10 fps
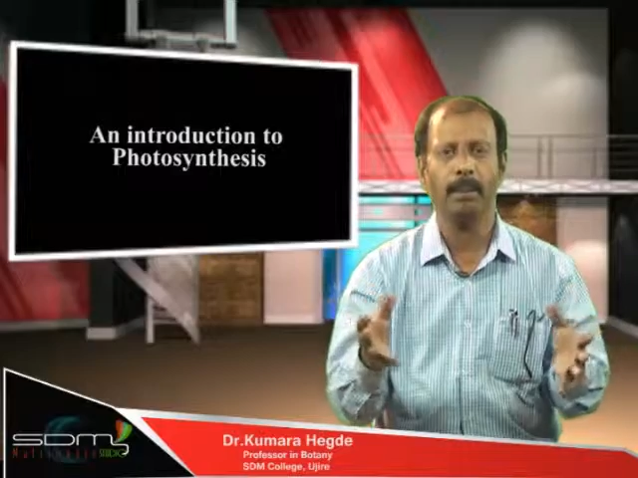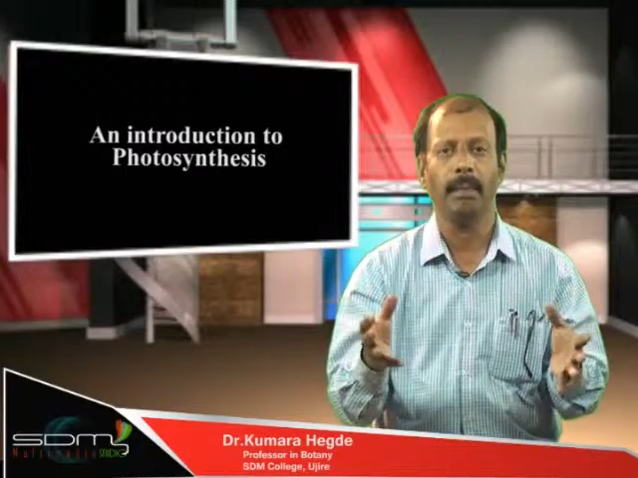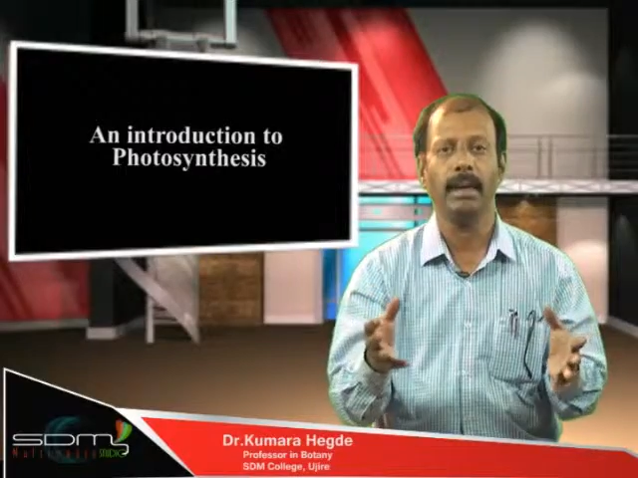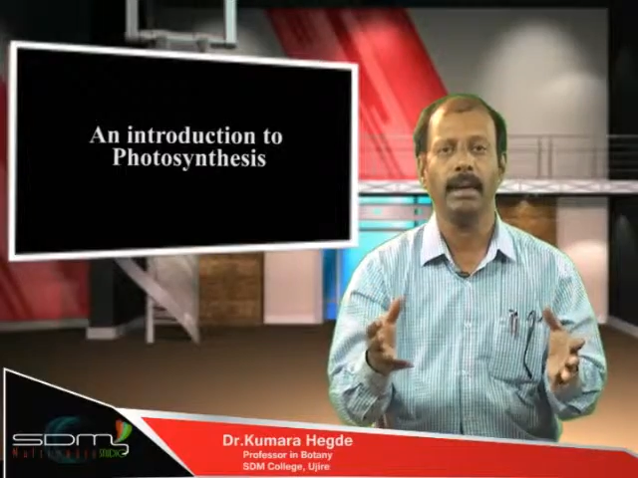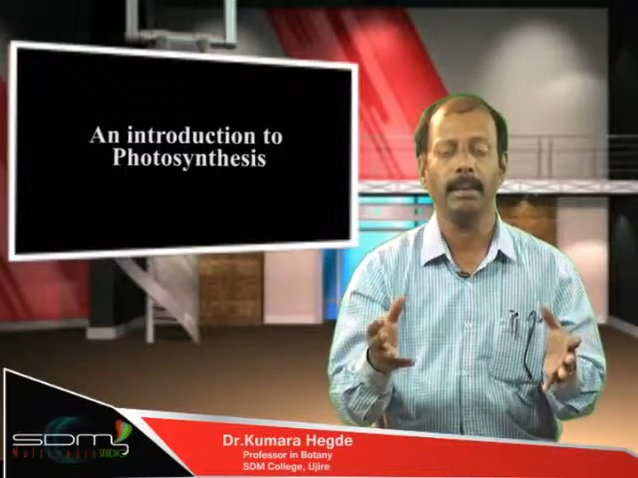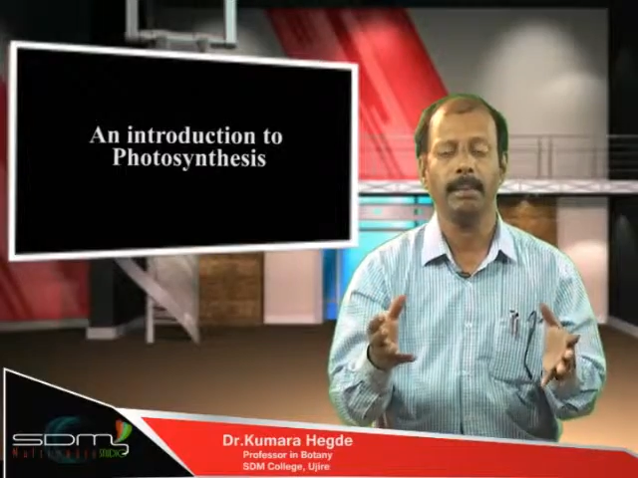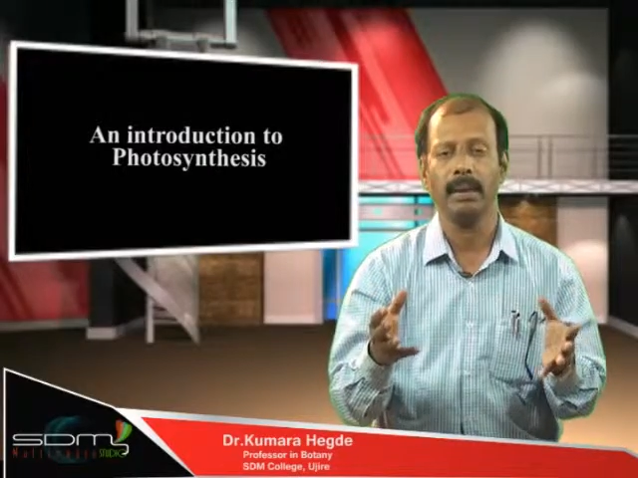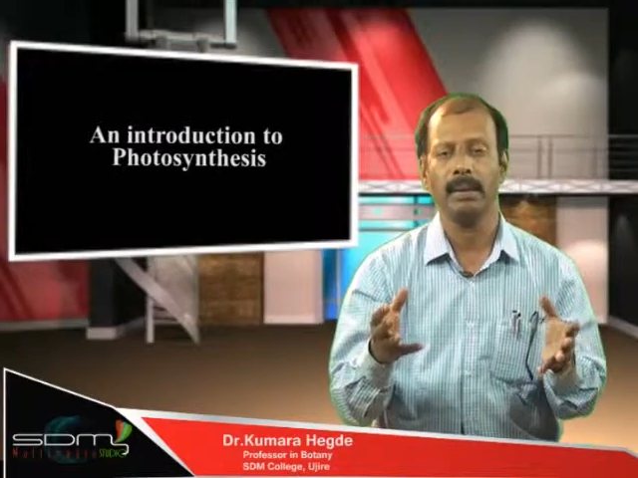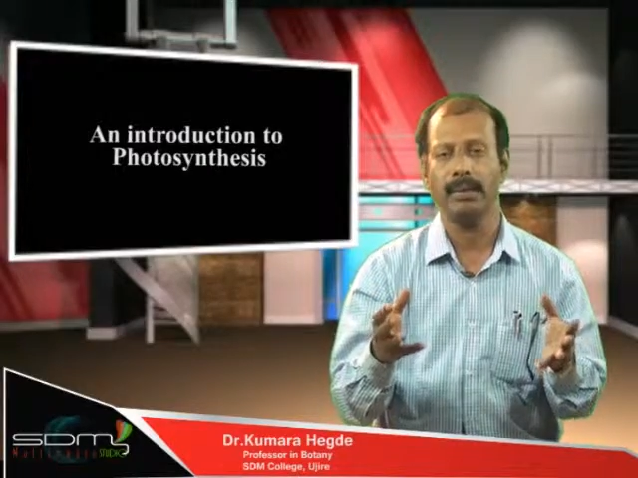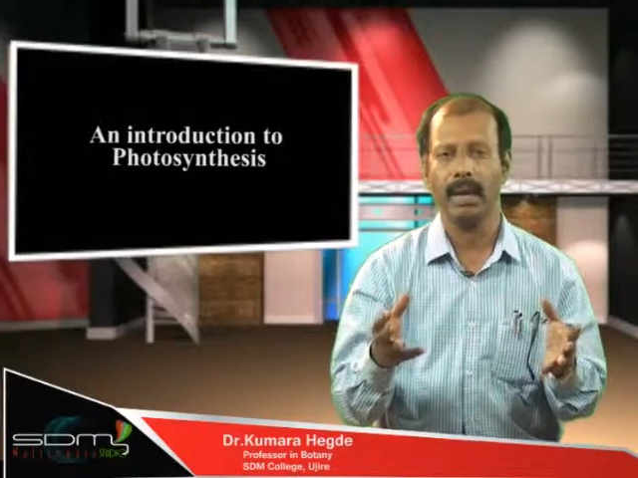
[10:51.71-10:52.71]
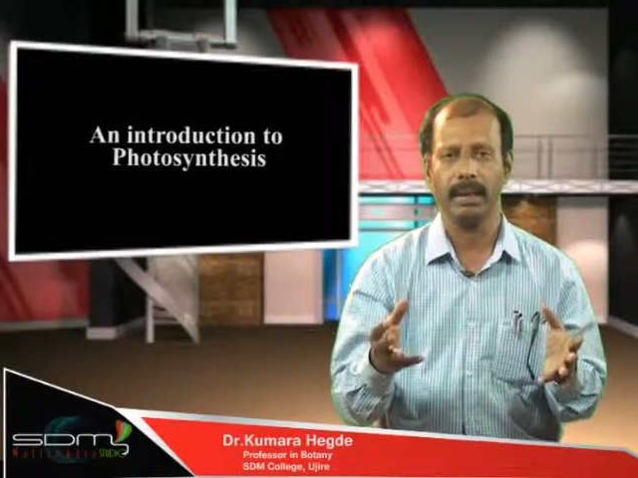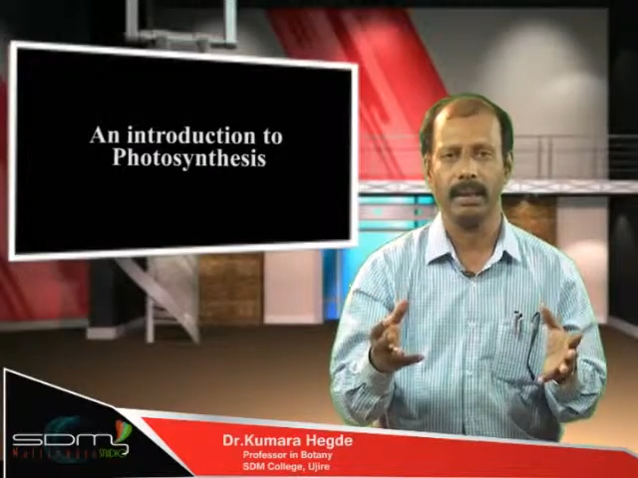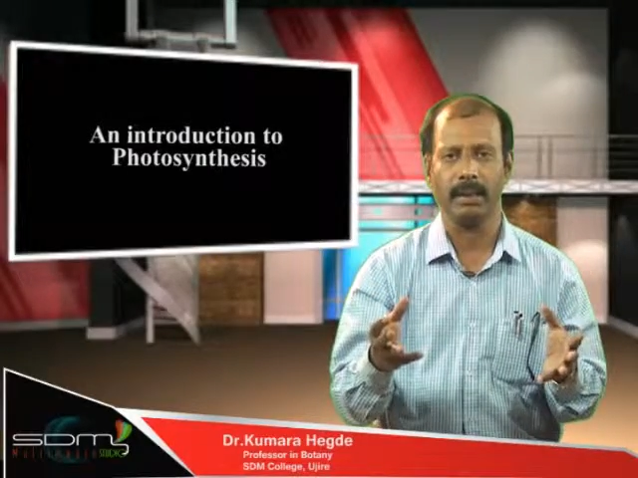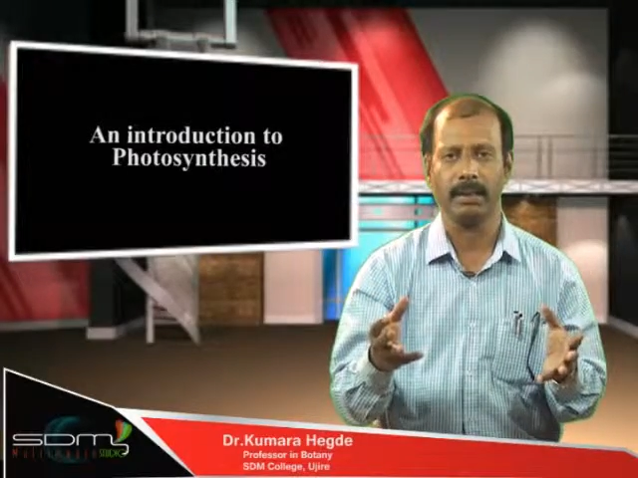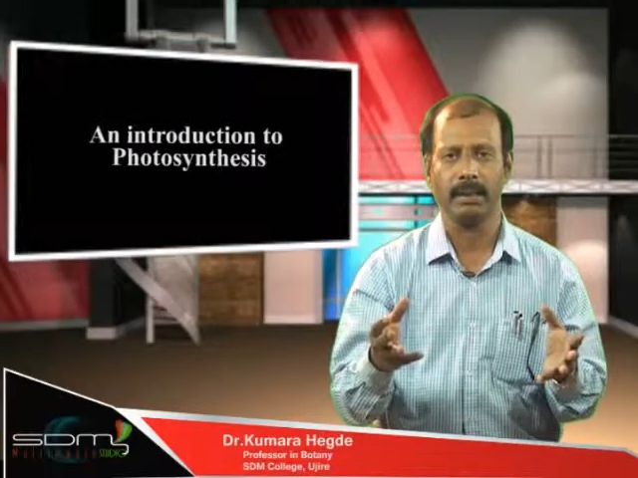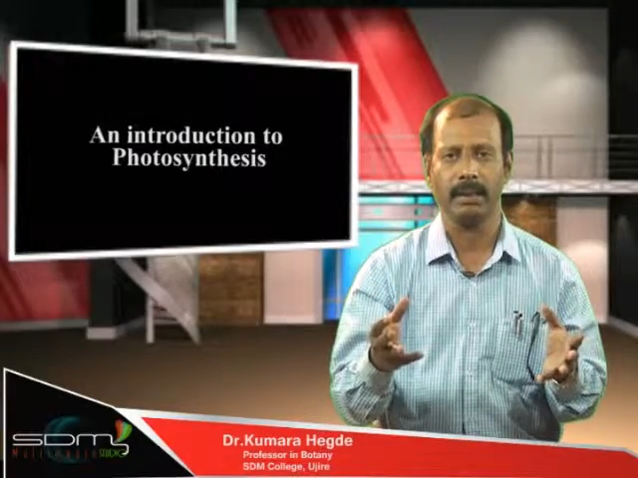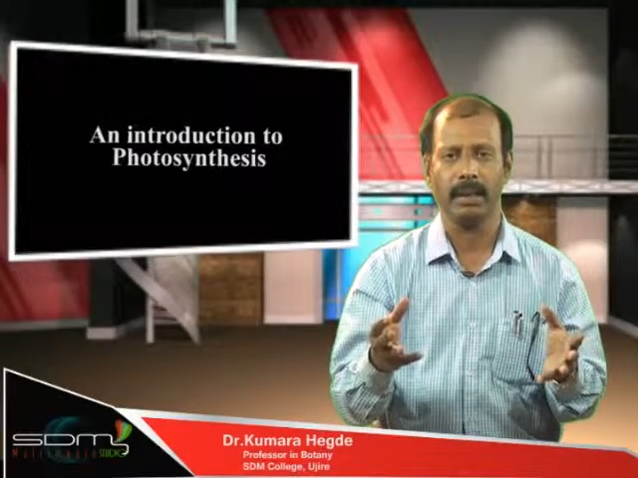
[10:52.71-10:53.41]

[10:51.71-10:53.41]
multiple factors.